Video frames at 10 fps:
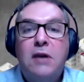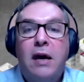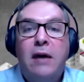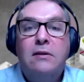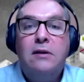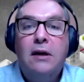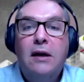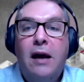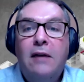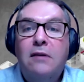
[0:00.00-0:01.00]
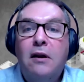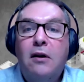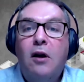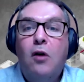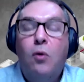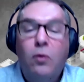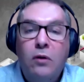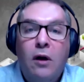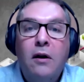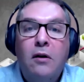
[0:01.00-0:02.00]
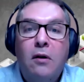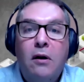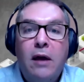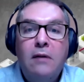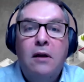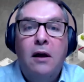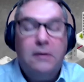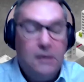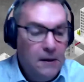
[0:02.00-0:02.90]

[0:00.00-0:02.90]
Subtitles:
at 10 o'clock or 9 o'clock at night.